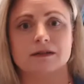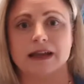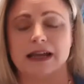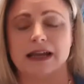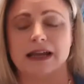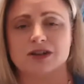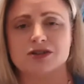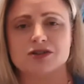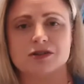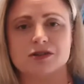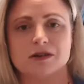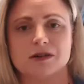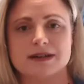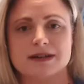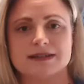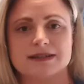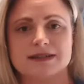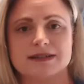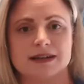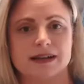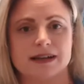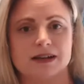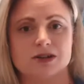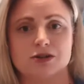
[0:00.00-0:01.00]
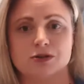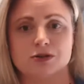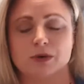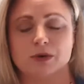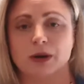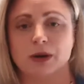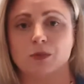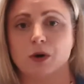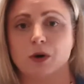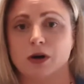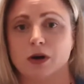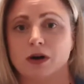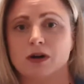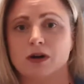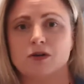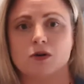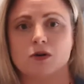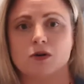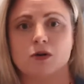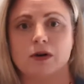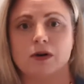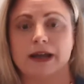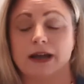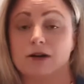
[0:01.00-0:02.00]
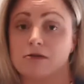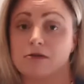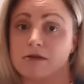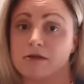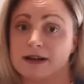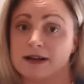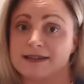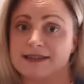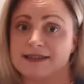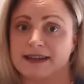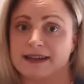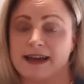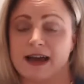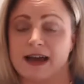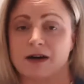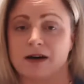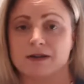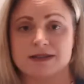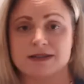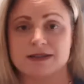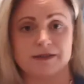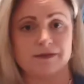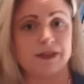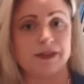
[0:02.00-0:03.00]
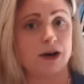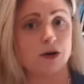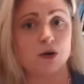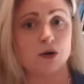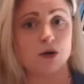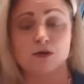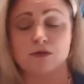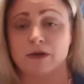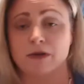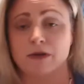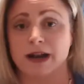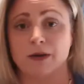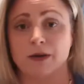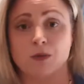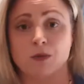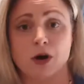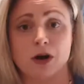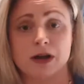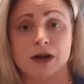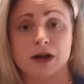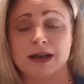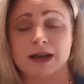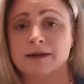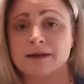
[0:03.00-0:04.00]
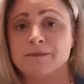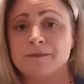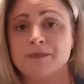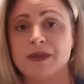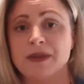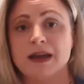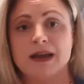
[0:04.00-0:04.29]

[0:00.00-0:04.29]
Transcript: interested in doing work or increasing hours if they're already working,